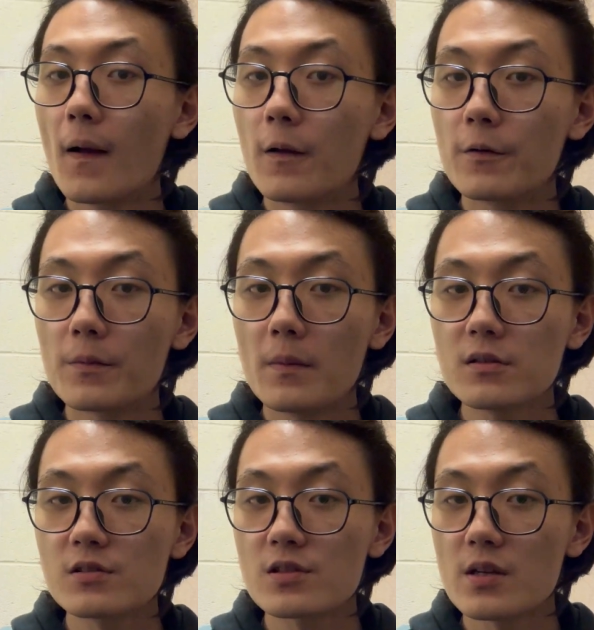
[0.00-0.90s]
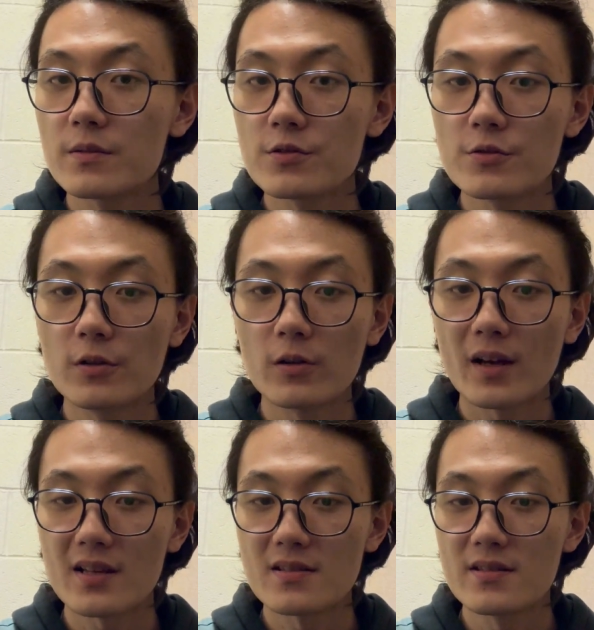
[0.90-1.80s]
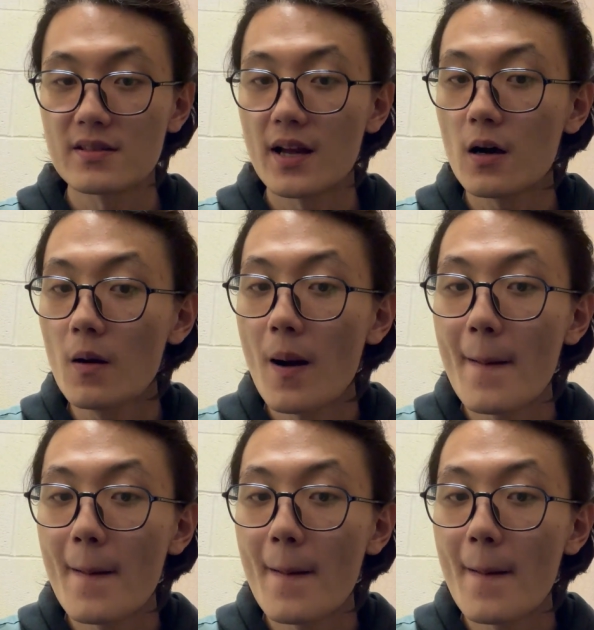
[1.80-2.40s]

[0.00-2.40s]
your mouth shape should look like this now.